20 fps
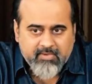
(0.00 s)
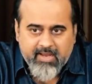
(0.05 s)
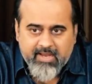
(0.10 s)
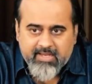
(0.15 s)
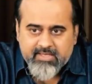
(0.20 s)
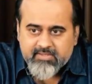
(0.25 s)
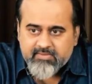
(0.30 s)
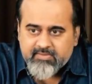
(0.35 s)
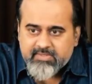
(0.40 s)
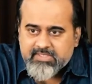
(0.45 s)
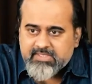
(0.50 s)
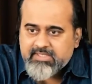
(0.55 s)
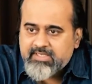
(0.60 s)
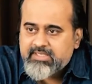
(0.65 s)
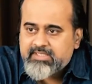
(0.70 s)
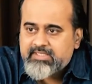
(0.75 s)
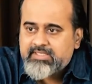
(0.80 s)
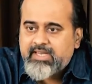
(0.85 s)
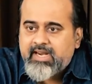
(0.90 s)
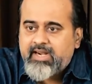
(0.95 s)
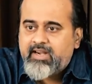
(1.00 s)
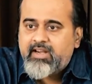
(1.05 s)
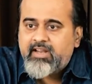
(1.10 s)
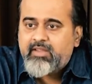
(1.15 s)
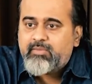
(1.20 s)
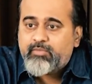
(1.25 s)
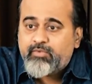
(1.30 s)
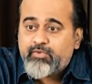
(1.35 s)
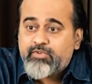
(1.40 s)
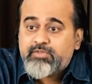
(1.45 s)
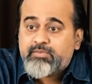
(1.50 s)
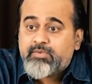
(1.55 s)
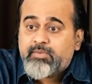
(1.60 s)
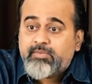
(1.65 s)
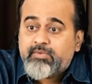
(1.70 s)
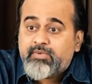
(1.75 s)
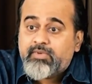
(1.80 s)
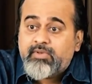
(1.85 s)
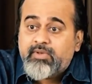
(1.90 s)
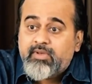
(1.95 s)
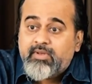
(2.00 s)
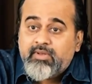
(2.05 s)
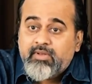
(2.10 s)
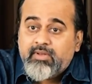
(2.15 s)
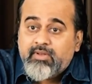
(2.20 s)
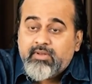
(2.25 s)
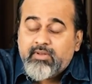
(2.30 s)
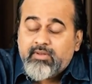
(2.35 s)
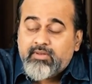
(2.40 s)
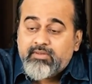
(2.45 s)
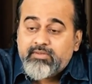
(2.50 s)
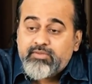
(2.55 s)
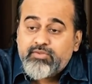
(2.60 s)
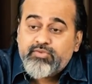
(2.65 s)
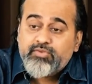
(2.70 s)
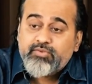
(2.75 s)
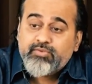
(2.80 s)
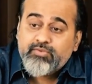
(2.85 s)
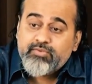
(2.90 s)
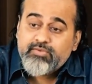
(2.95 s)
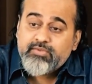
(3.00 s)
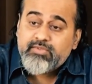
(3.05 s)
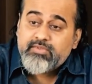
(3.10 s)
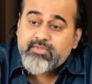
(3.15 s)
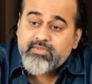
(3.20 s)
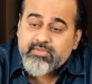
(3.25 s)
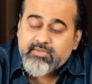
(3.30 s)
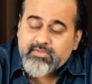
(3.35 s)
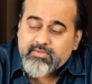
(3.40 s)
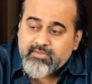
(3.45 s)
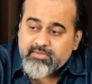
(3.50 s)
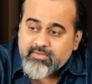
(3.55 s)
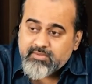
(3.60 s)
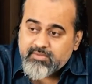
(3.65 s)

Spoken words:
As we said, sadly, most people choose